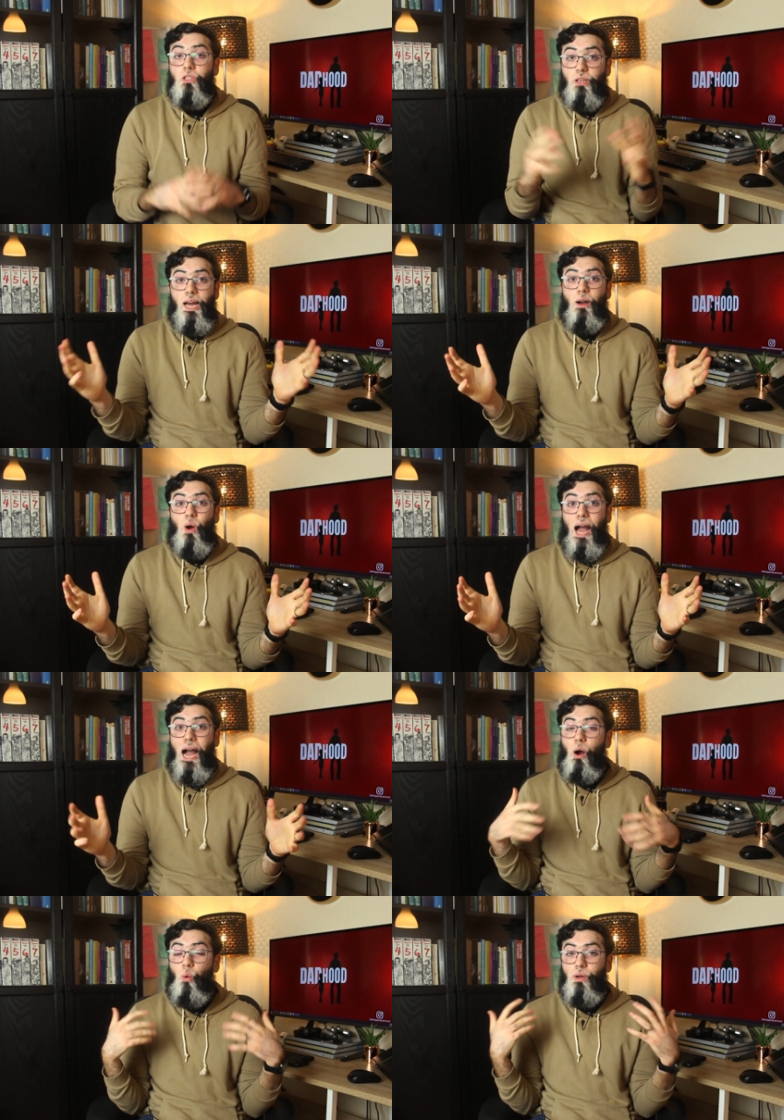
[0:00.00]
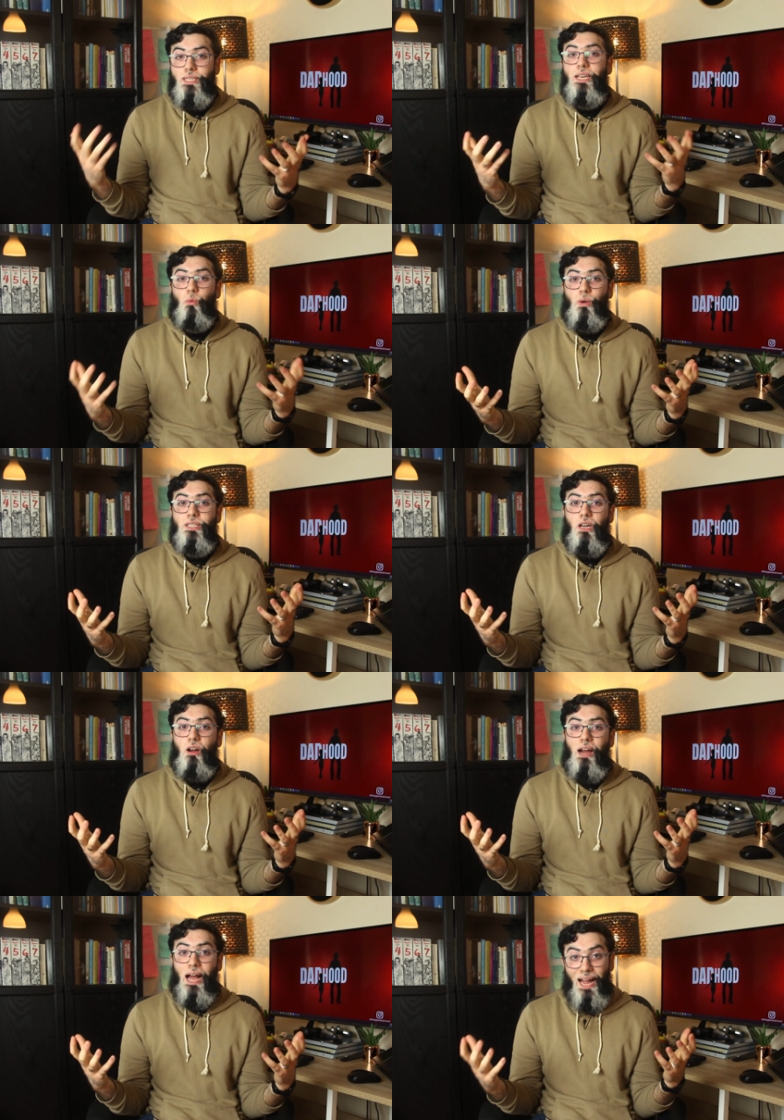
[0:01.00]
So now, how was it when
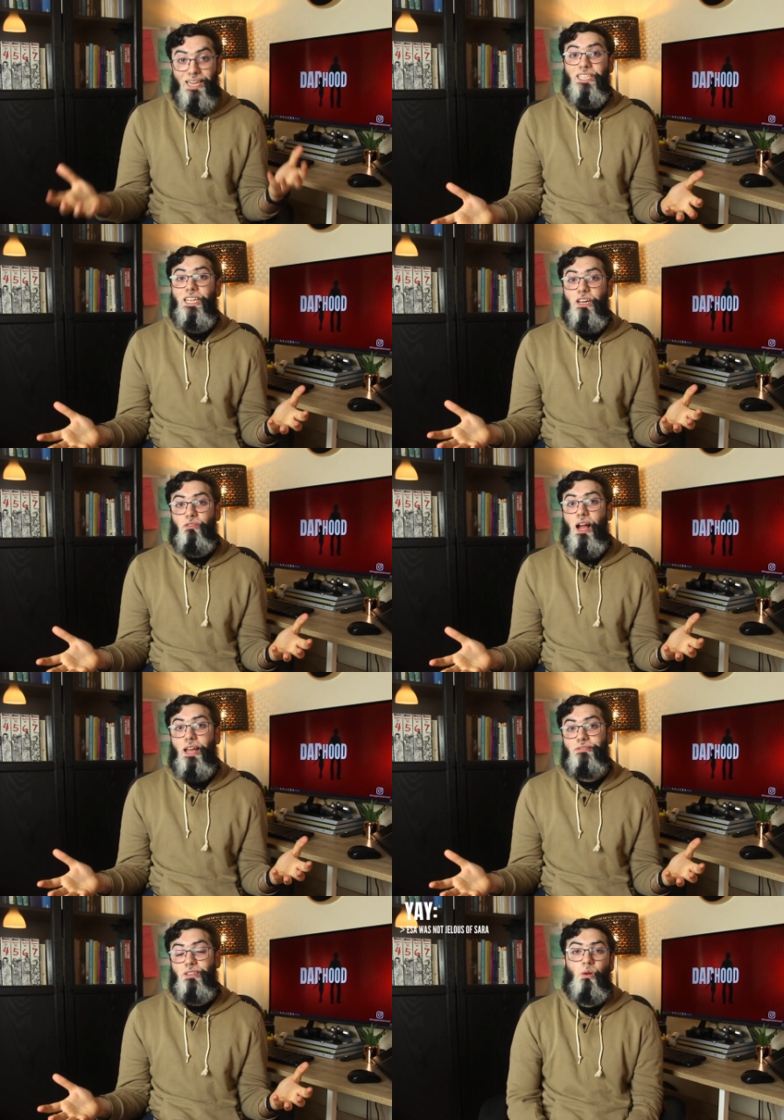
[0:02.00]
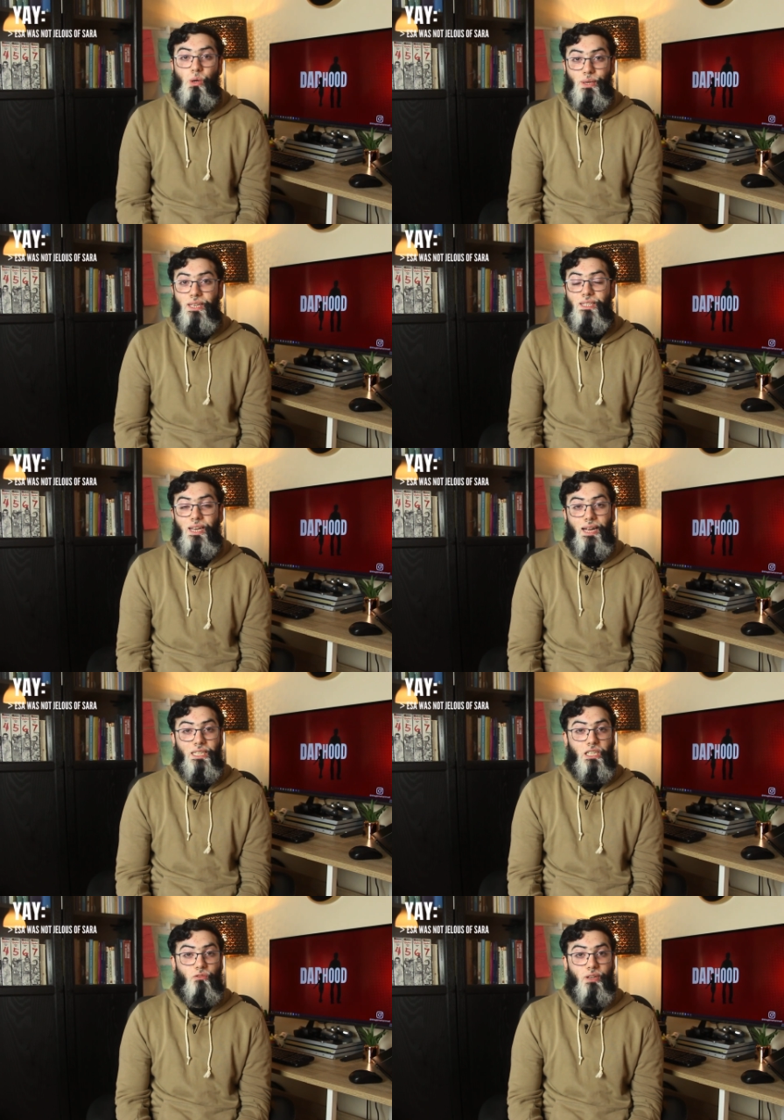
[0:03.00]
Sarah actually arrived? Well, Isa
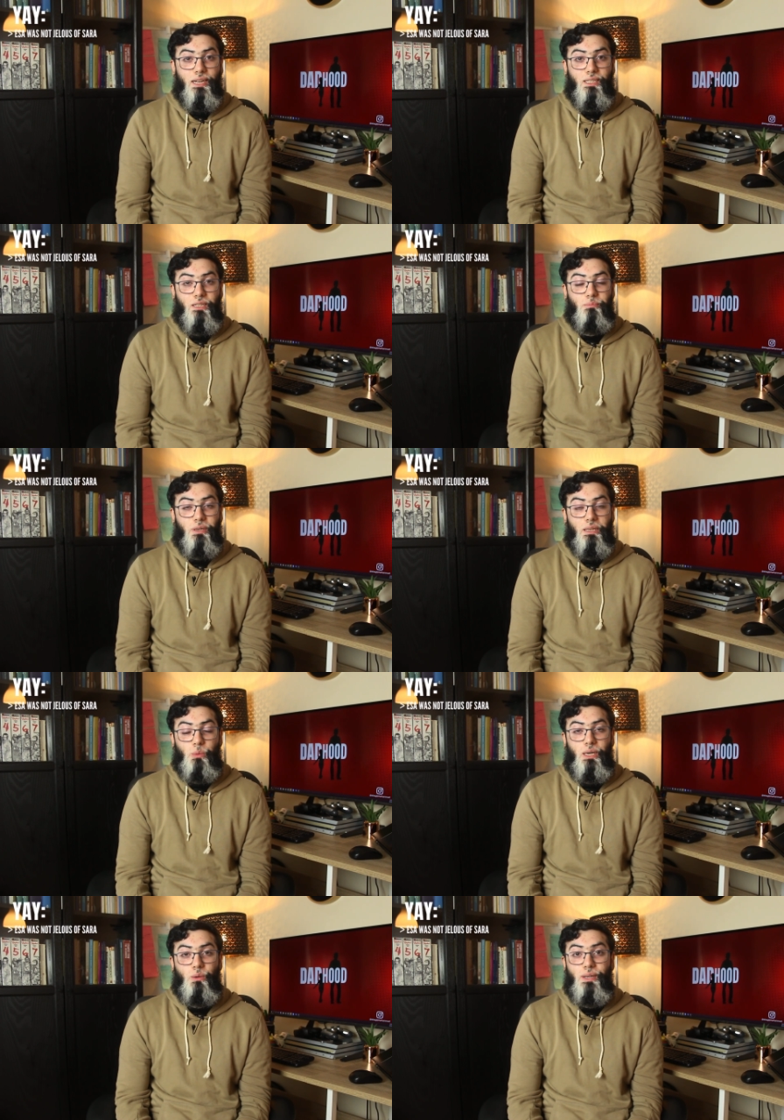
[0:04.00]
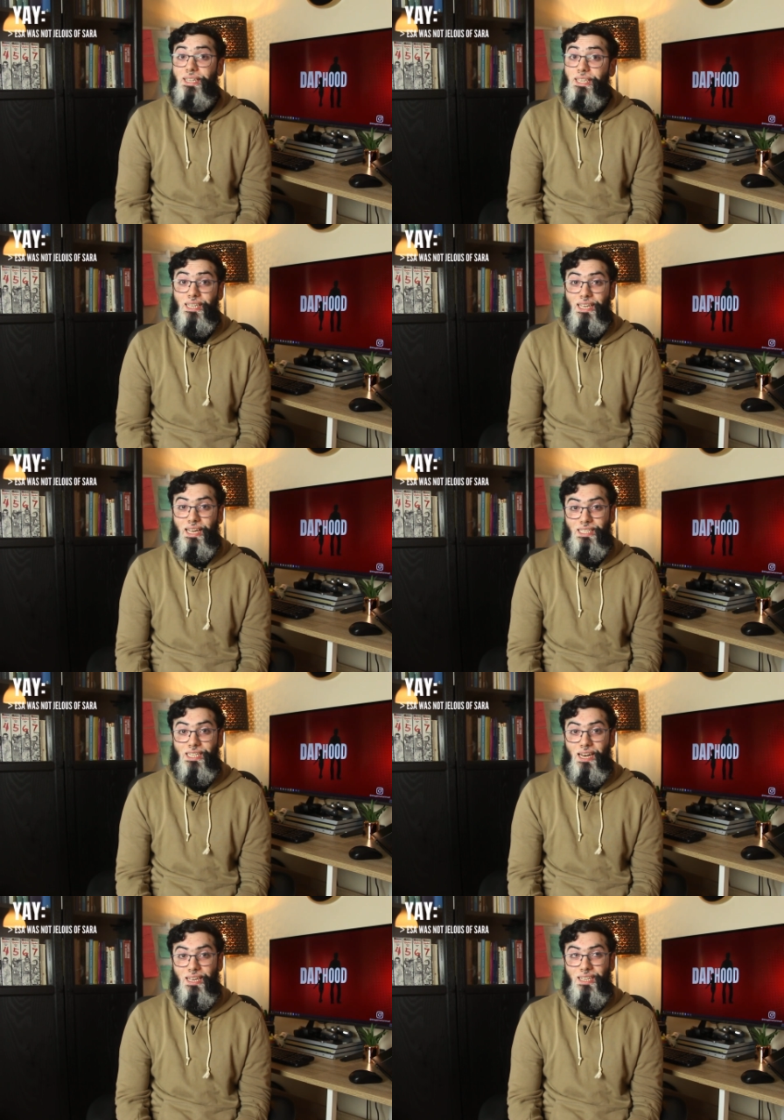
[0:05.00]
actually reacted pretty well. He didn't get
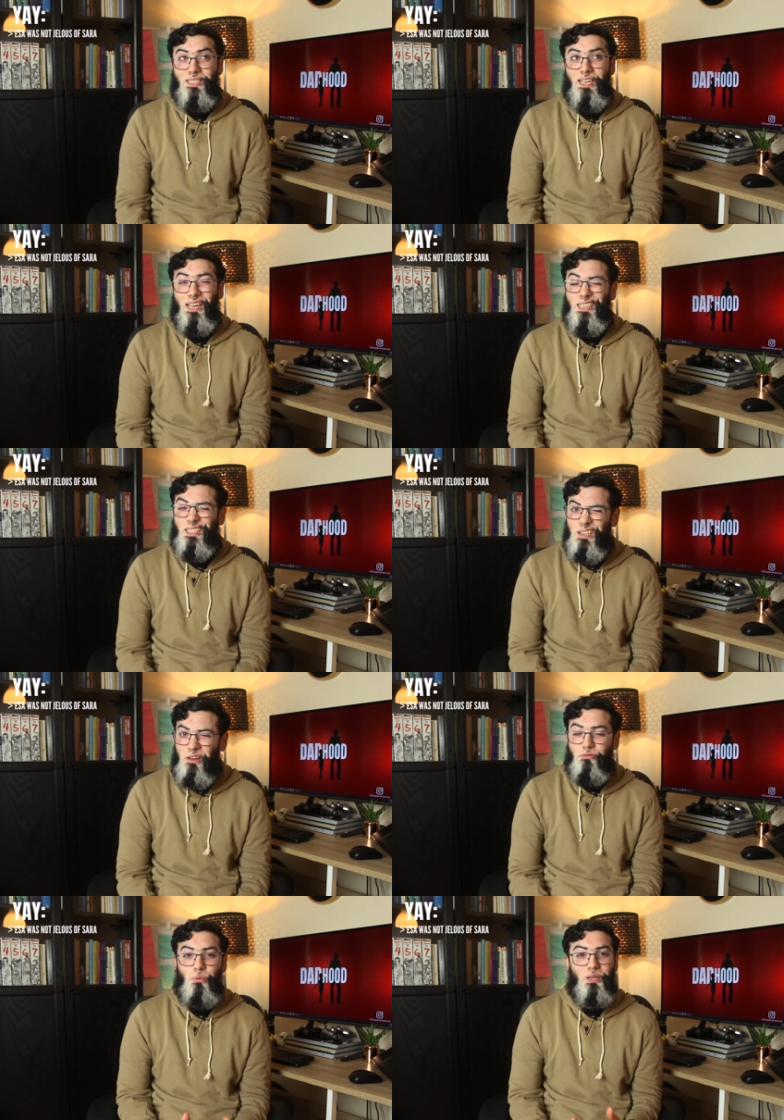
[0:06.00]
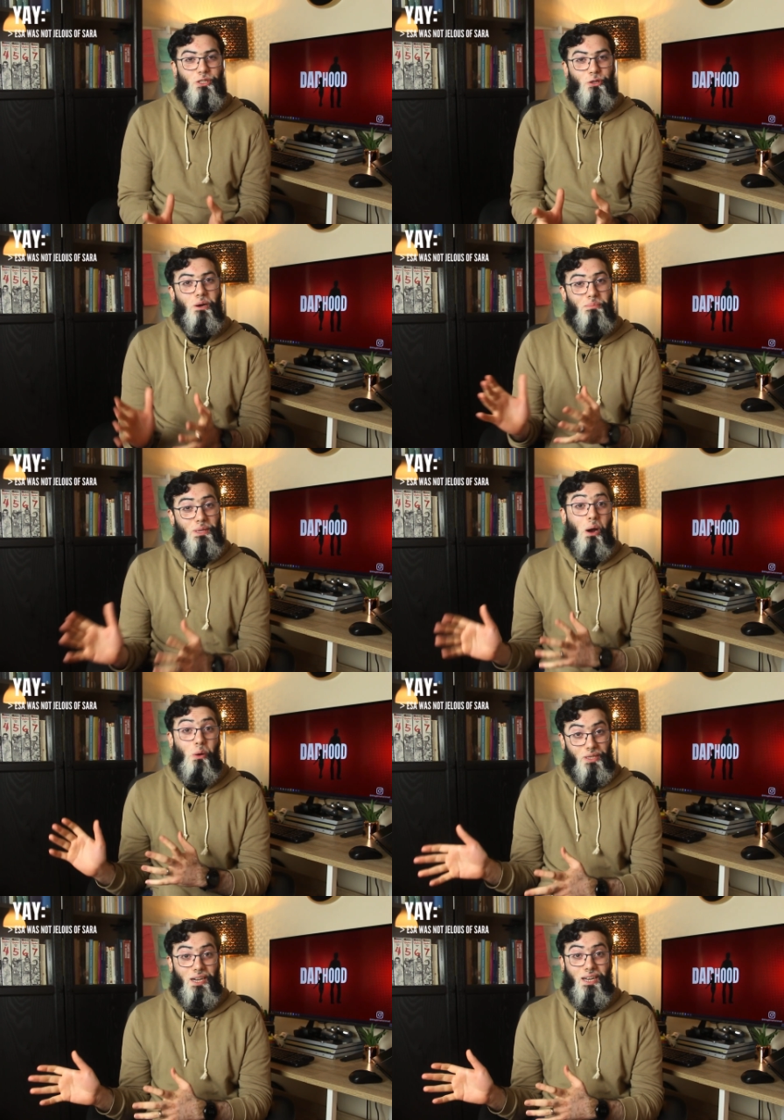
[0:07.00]
jealous, except for when she got a bit
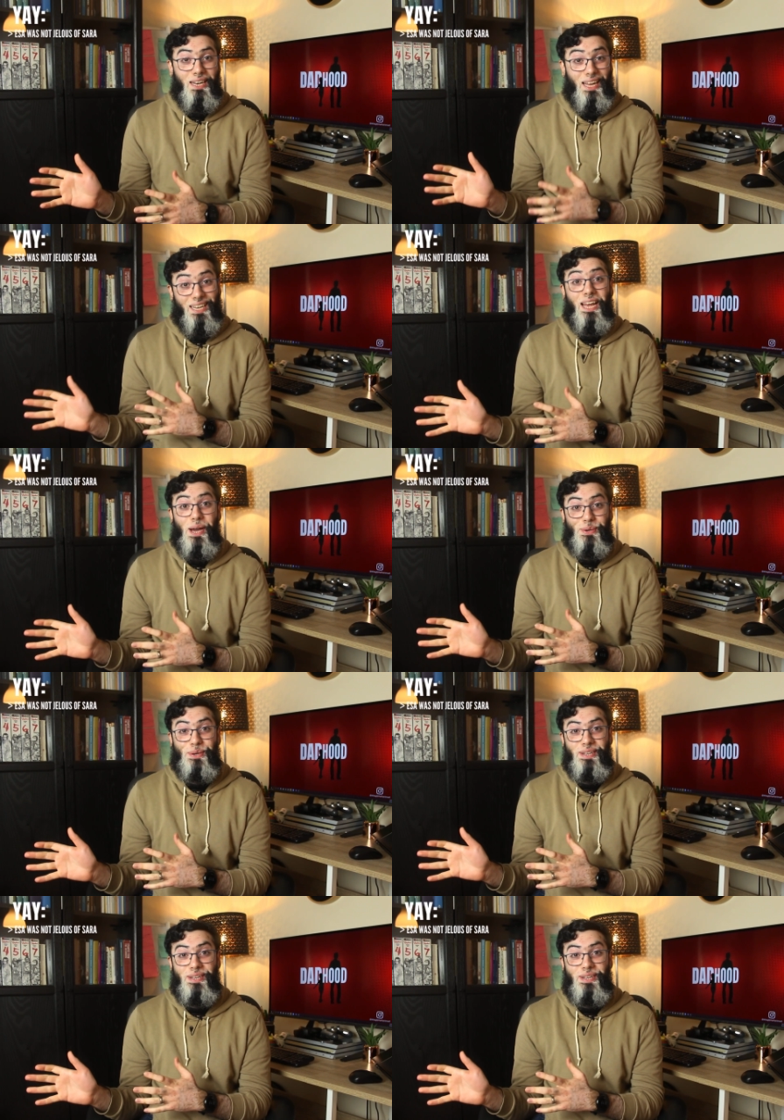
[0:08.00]
older, like now.